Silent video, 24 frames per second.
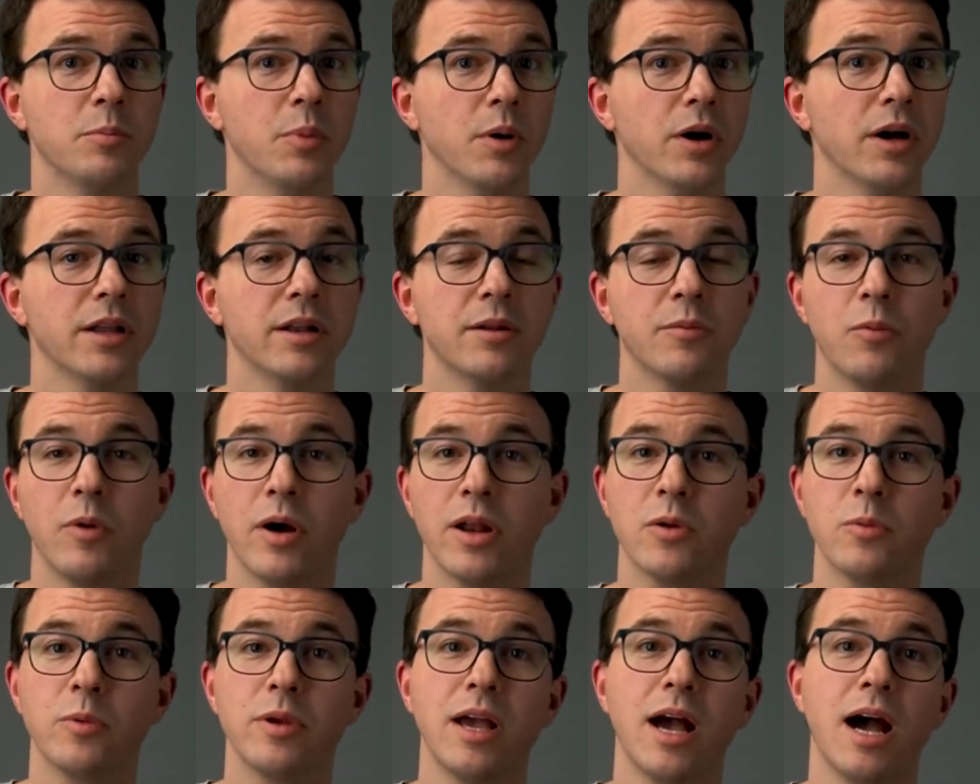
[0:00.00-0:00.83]
But
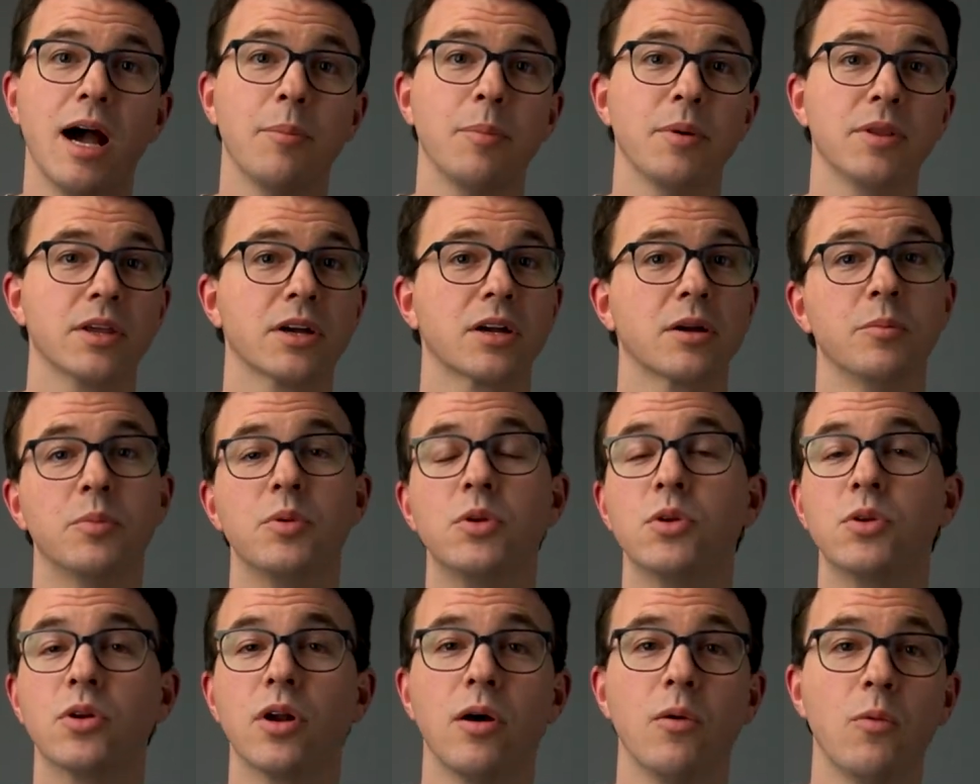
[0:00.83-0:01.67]
why don't we hop on the
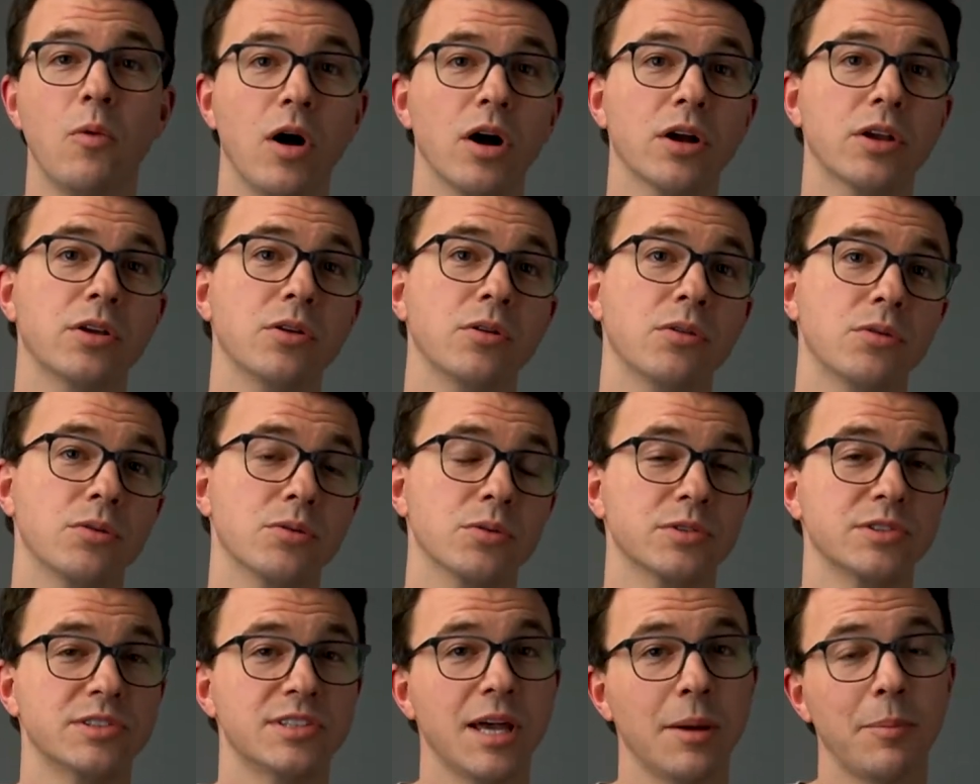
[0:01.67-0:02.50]
computer? I'll walk you
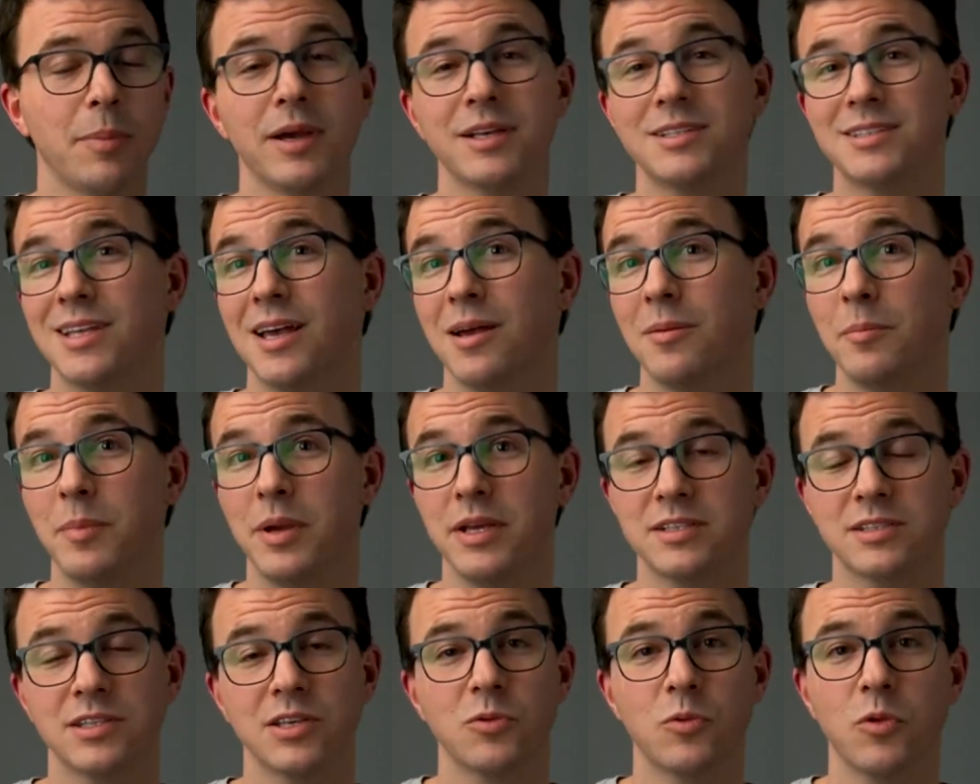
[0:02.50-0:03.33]
through step-by-step,
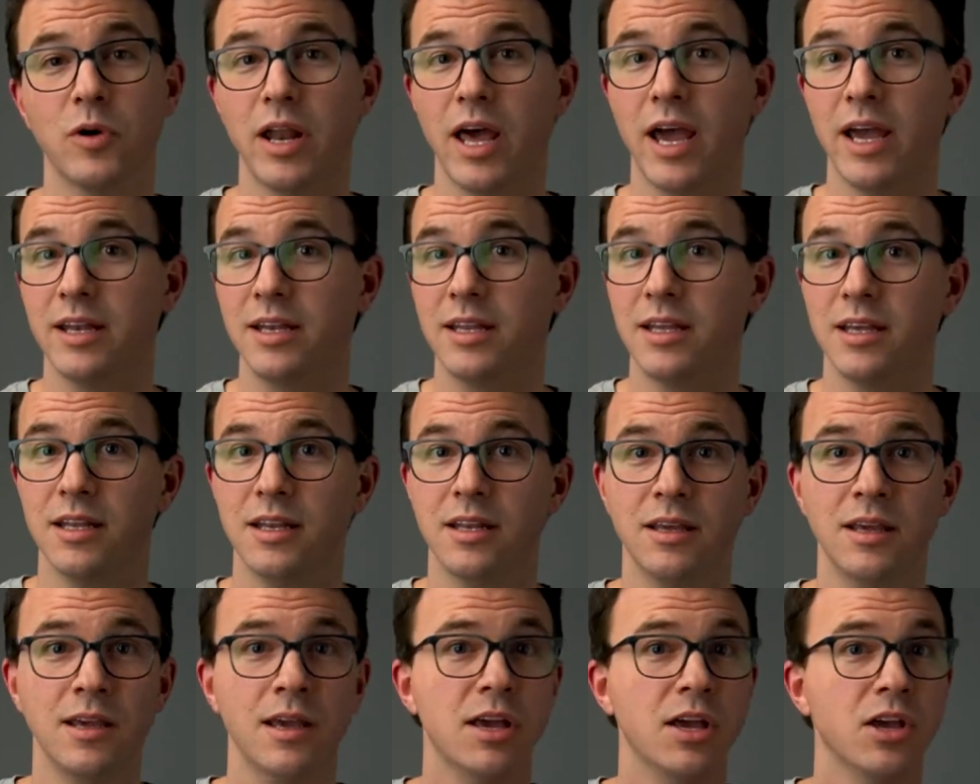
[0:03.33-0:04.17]
basically what I
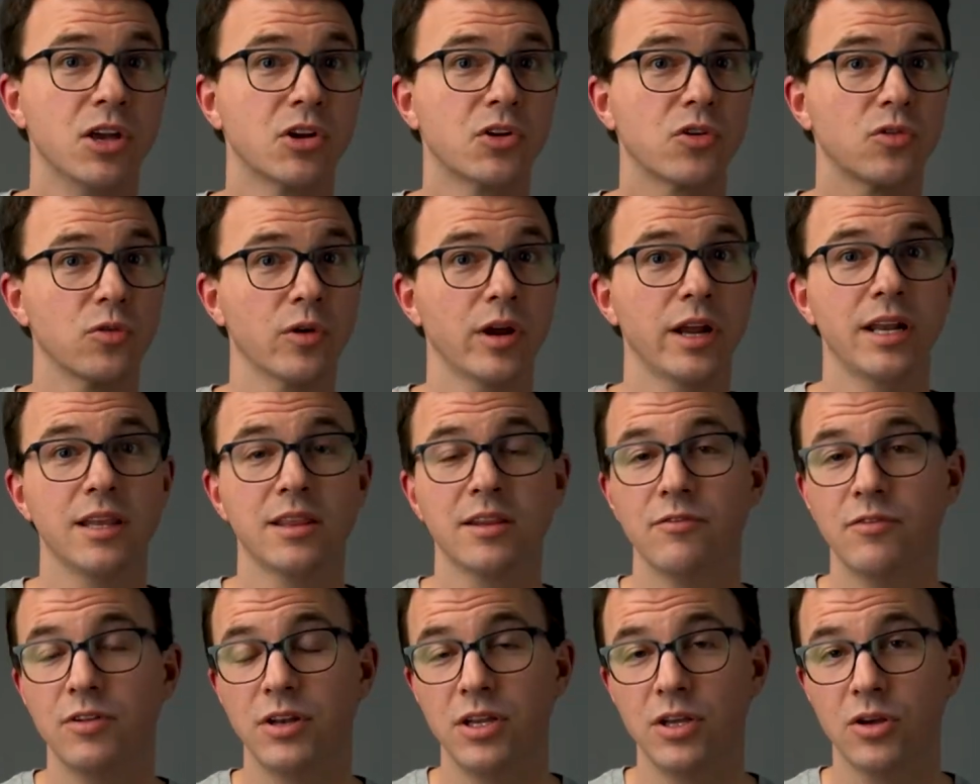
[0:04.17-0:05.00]
did, creating
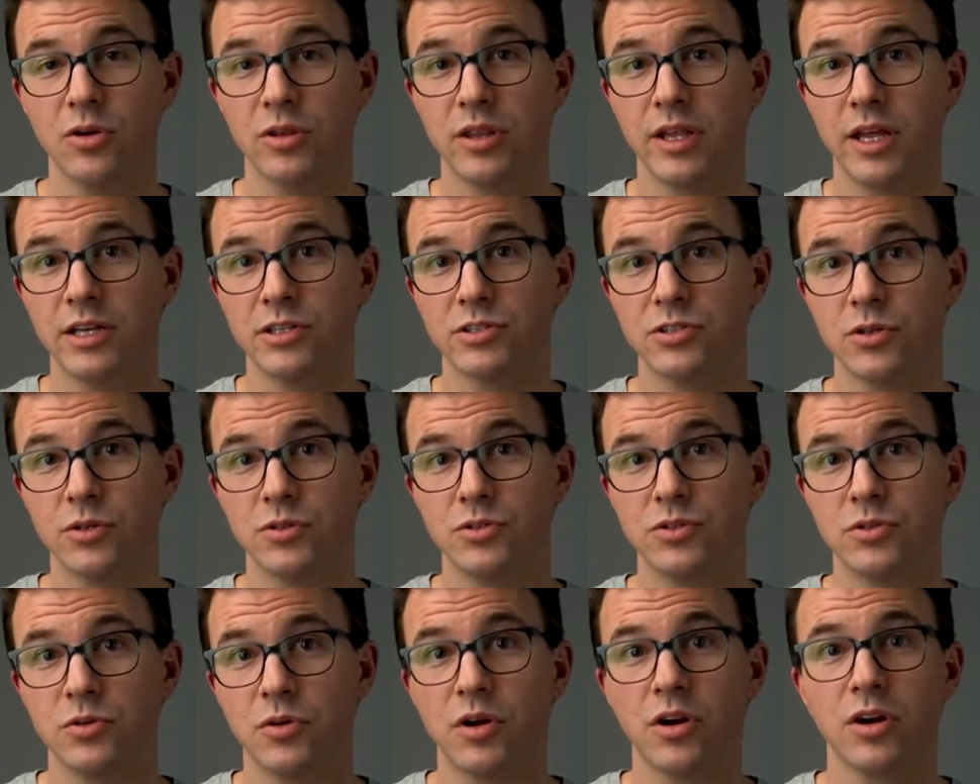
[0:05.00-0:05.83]
the video that I
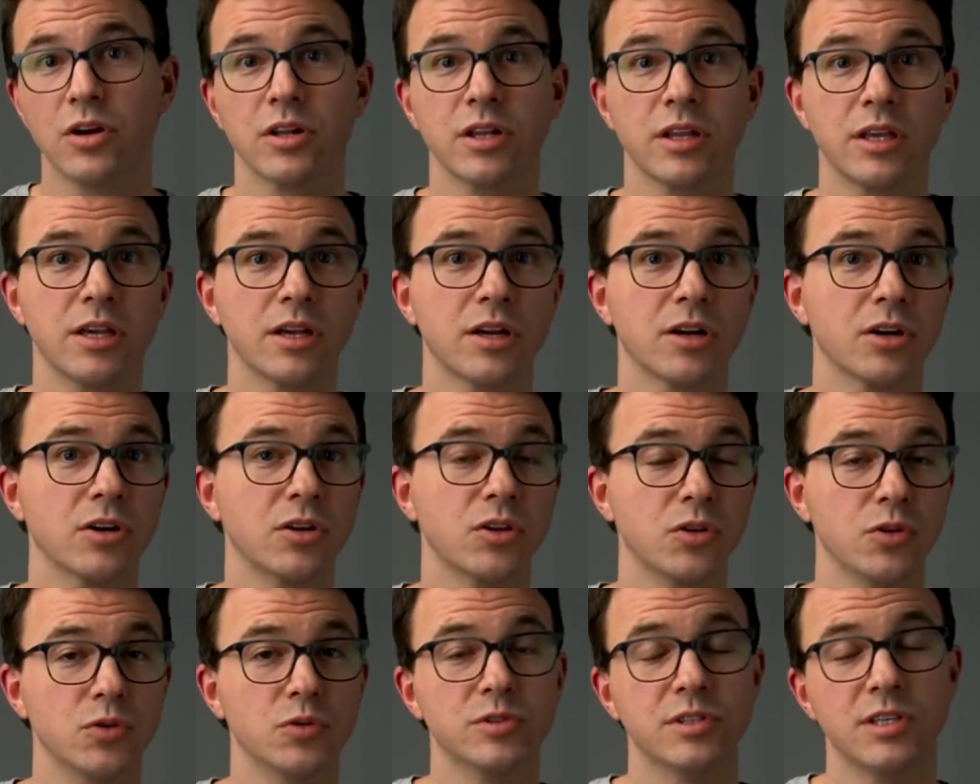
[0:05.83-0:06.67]
showed you earlier
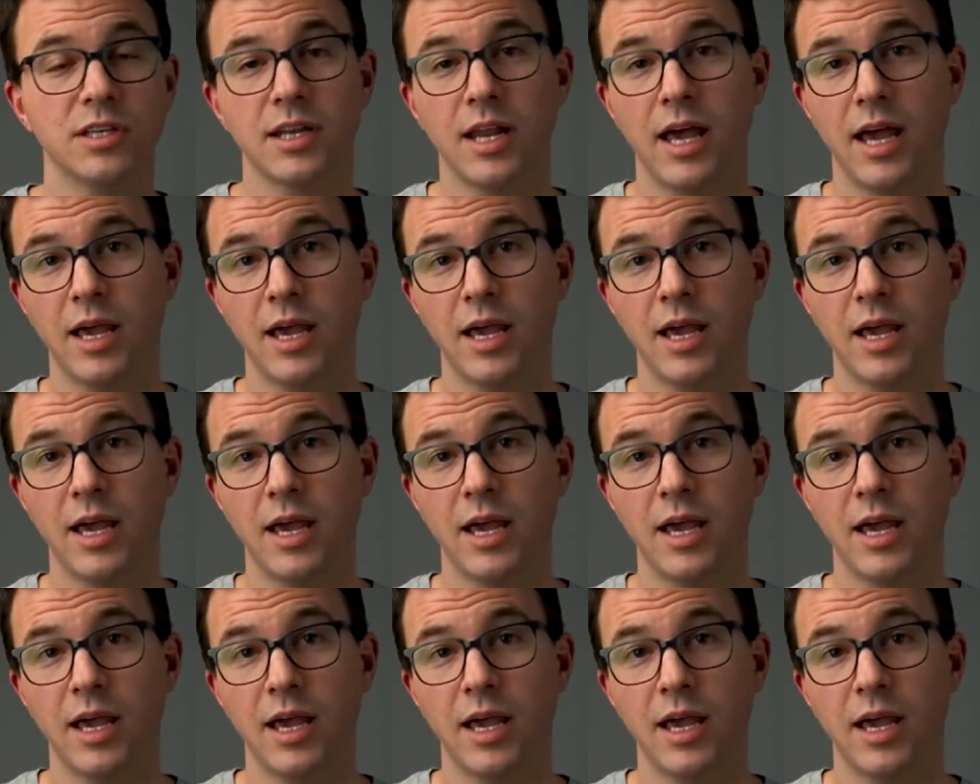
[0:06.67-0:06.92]
using